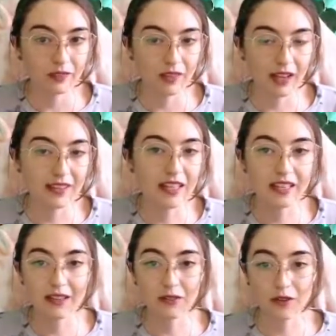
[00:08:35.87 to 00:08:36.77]
I think
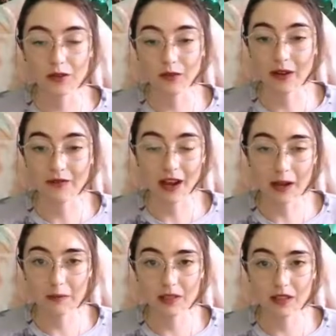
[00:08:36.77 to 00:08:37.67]
it gives off the right
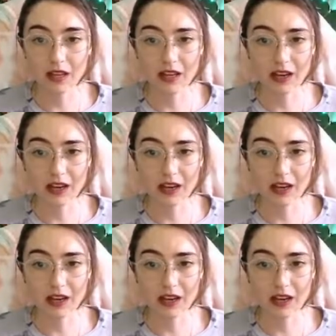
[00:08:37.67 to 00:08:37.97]
vibes, and I